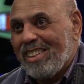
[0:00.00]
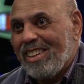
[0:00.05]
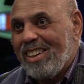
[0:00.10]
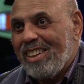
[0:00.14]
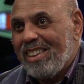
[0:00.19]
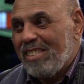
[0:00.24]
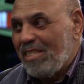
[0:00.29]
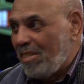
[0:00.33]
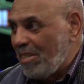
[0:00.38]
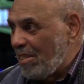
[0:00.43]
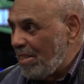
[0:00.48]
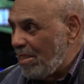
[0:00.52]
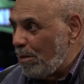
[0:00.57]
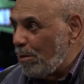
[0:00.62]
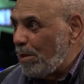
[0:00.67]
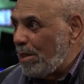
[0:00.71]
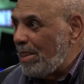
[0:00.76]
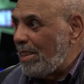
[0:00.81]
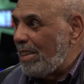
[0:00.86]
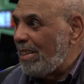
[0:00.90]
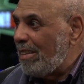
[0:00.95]
cause you to
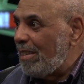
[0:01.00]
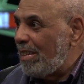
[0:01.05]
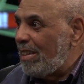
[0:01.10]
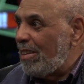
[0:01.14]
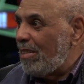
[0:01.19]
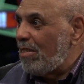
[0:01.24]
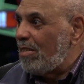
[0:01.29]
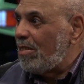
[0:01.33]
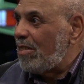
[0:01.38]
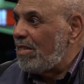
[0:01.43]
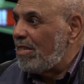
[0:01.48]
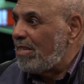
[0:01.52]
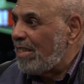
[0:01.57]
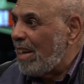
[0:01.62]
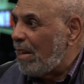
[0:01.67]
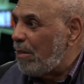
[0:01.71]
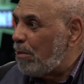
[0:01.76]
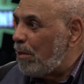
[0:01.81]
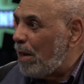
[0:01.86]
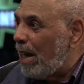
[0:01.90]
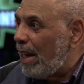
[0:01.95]
be, you know,
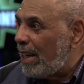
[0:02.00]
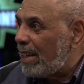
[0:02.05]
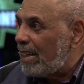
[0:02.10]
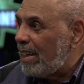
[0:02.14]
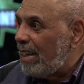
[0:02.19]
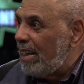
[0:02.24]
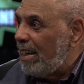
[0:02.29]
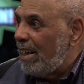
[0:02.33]
set back.